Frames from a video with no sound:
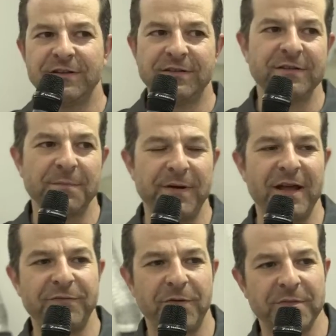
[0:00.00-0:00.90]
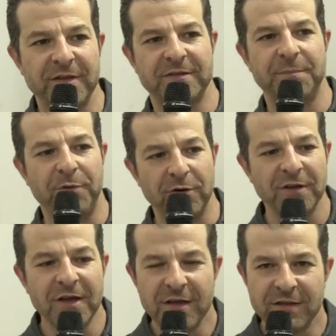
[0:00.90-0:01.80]
this is a platform that
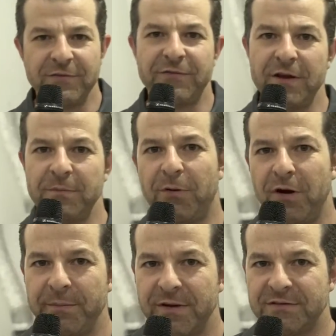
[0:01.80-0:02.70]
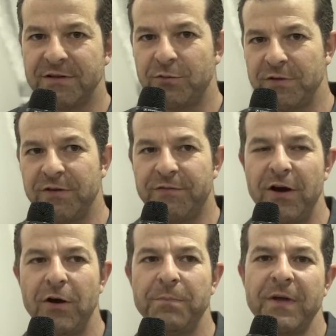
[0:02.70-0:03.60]
supports different polymers that we
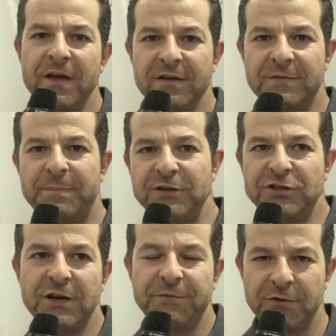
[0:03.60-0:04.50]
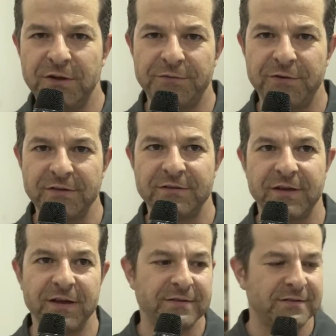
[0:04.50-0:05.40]
develop, especially for different
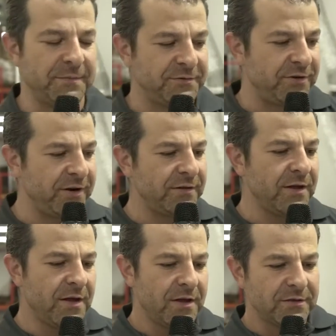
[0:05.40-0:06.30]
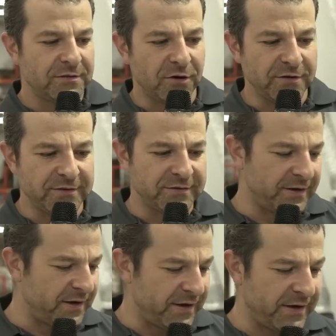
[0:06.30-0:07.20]
substrate.
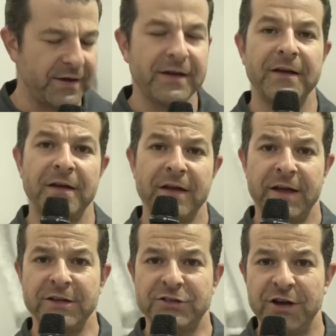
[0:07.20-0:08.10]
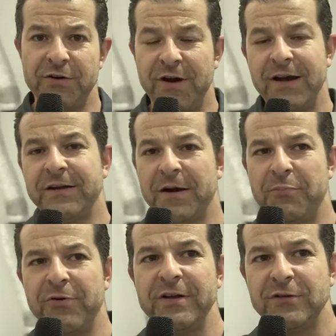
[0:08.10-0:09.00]
Scodix in general can
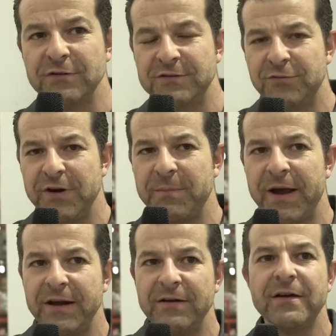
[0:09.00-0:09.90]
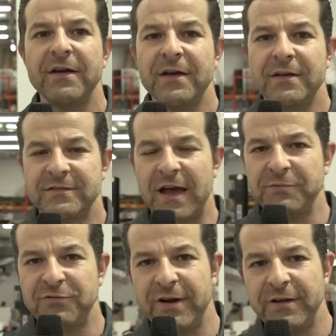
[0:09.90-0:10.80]
print on 3 main
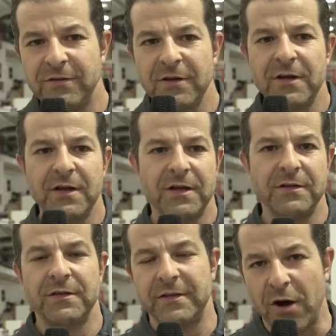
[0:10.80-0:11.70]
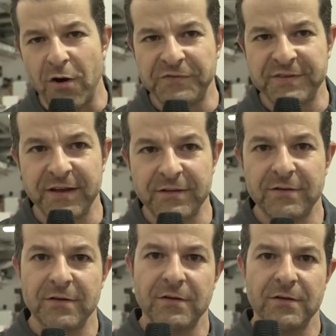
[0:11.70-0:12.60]
substrate:
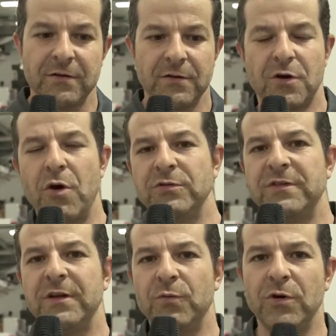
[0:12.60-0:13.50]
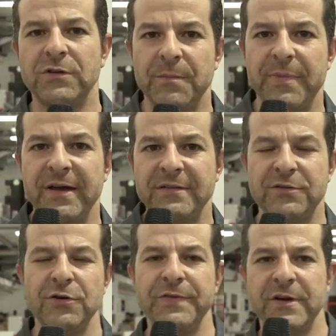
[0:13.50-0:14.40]
offset, coated,
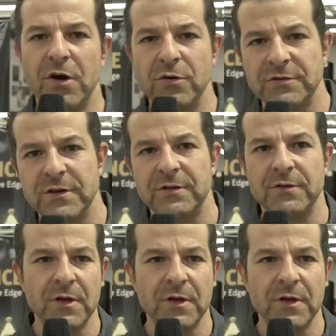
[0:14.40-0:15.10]
water-based, UV-coated,